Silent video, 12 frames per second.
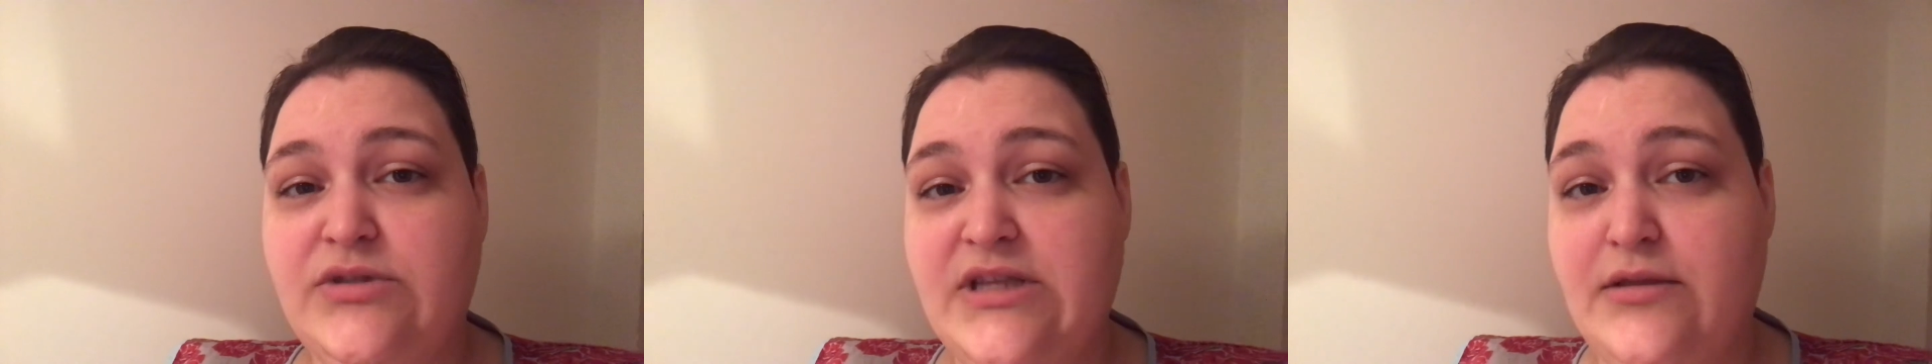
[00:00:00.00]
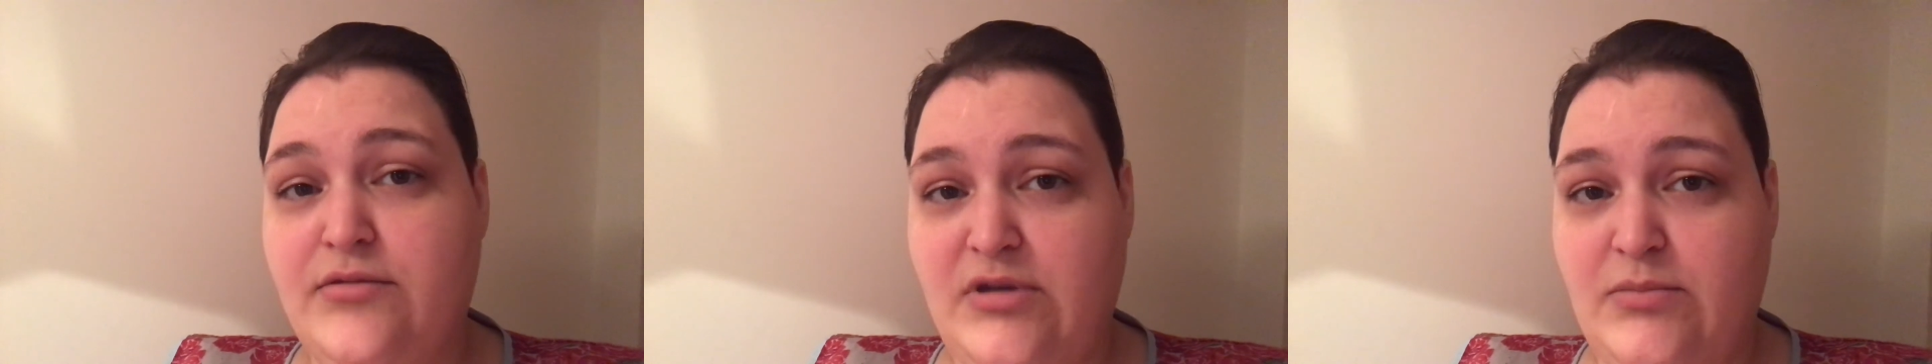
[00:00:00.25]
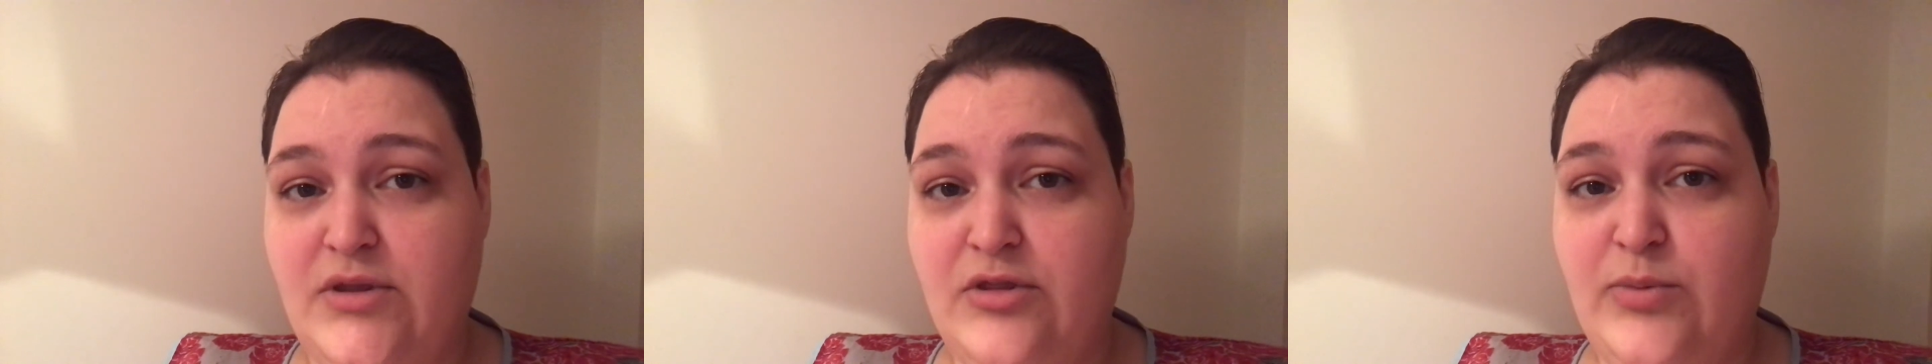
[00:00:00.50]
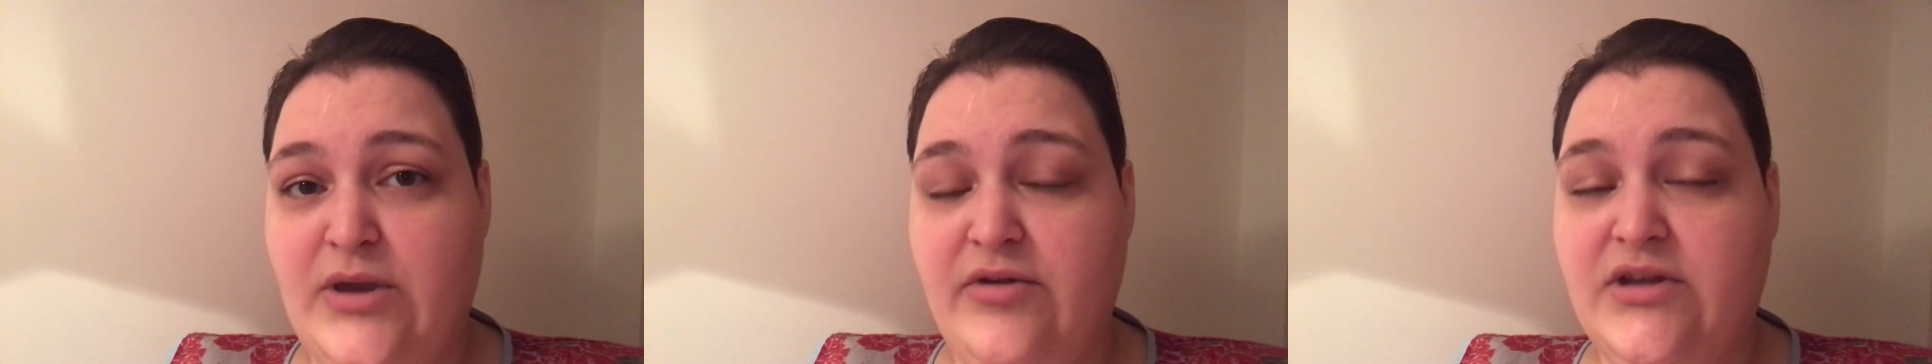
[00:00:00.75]
that 3-month
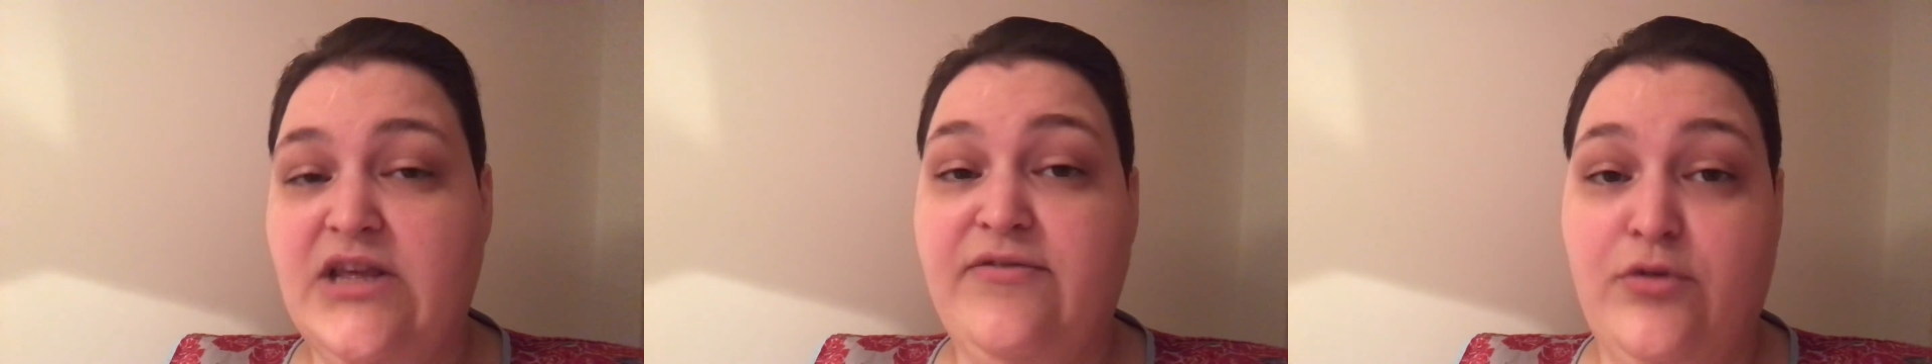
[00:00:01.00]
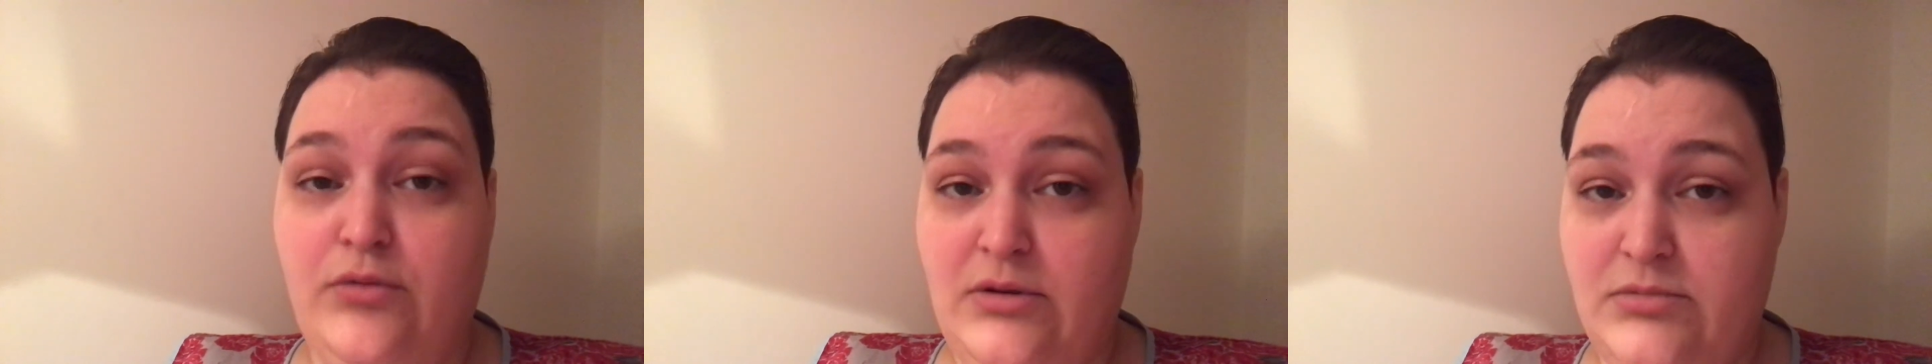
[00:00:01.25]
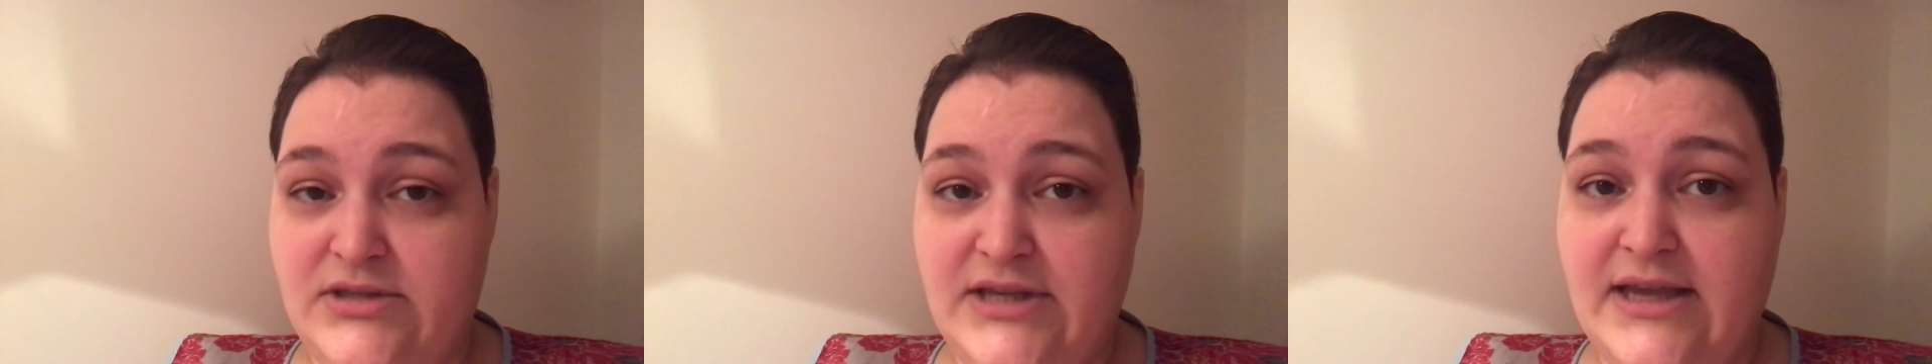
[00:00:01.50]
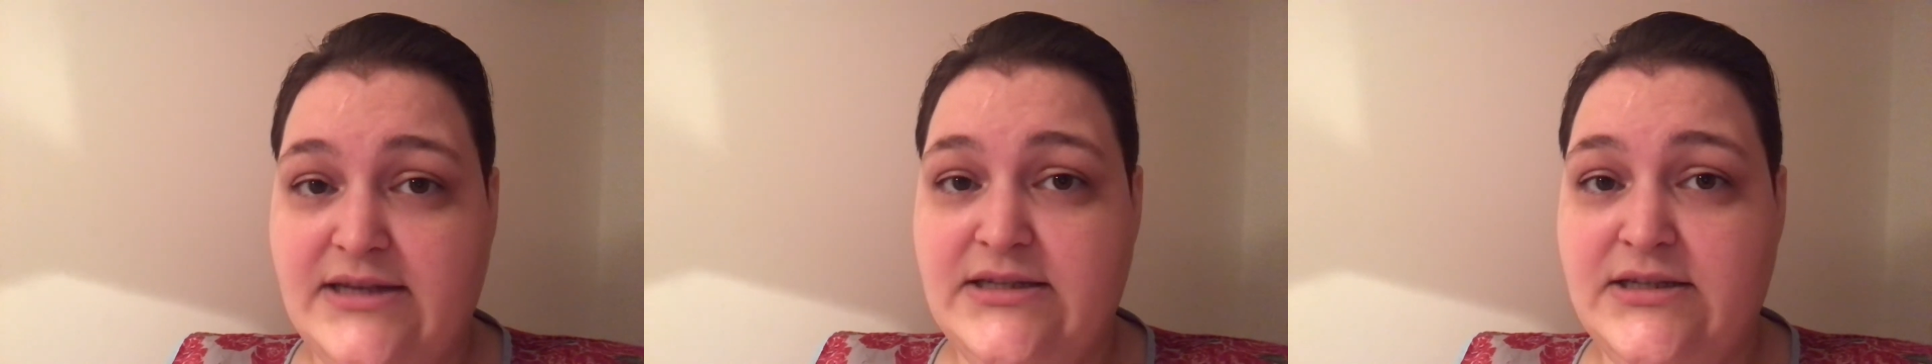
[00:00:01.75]
period, if you were able to
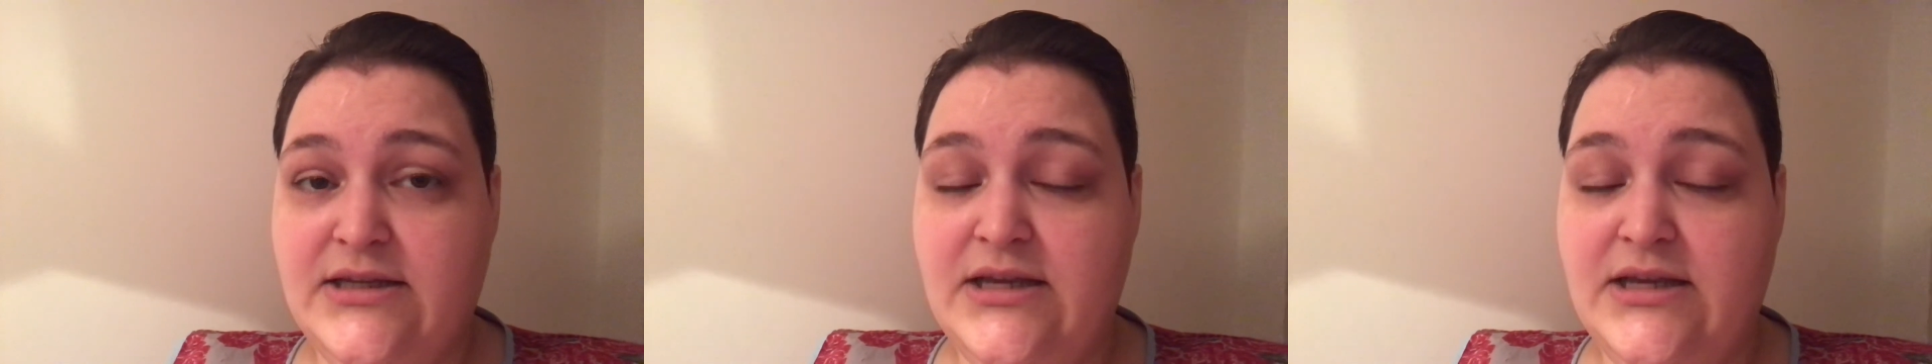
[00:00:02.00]
get it,